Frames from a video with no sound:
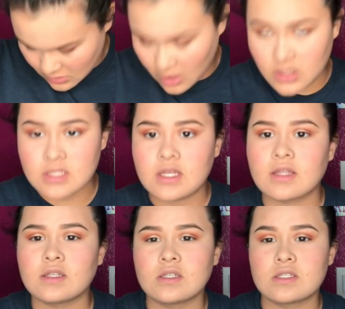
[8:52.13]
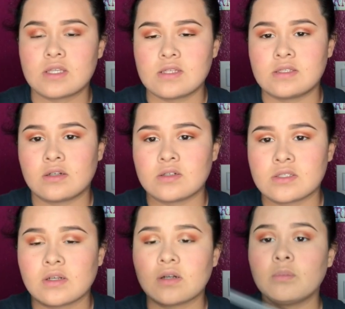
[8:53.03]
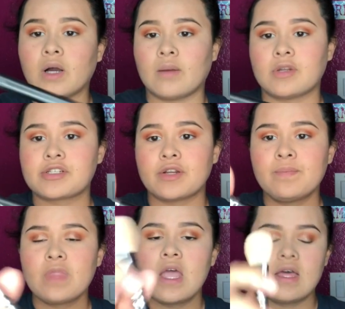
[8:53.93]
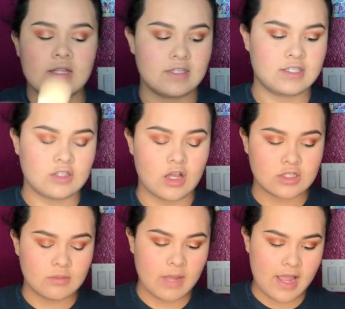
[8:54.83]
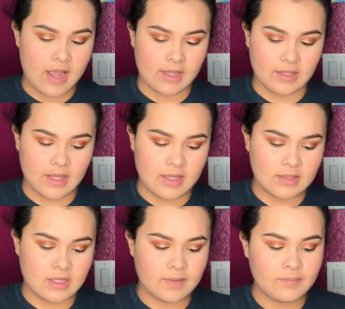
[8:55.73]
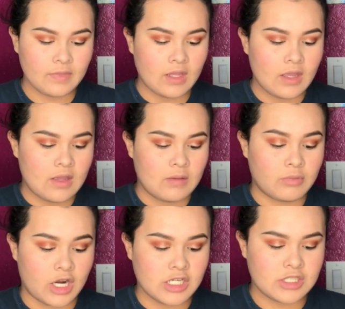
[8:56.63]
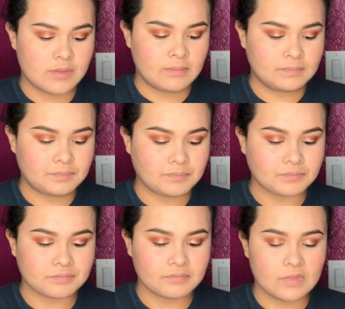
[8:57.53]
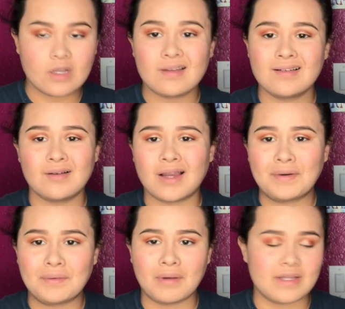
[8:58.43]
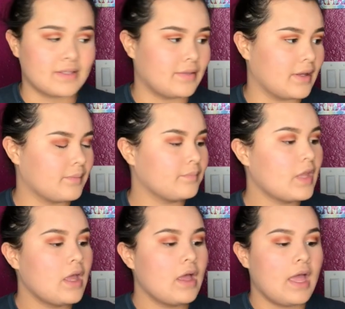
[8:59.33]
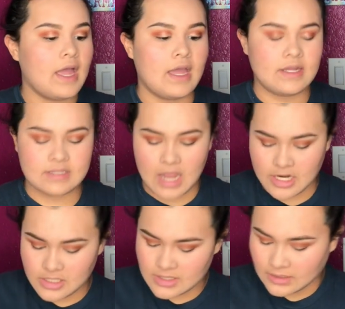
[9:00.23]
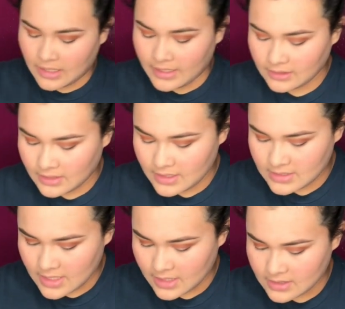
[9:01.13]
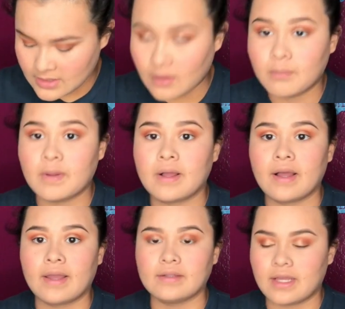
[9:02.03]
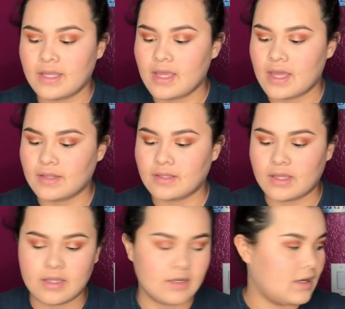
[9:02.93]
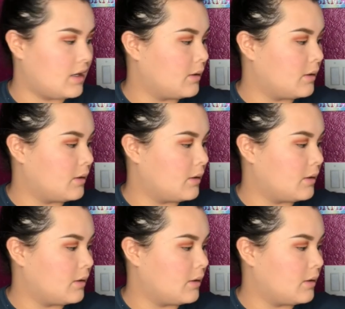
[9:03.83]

honestly I think this says 00, but I'm not sure. This is also my highlight thing, brush. I don't know why I said thing. And I just lightly take some highlight and then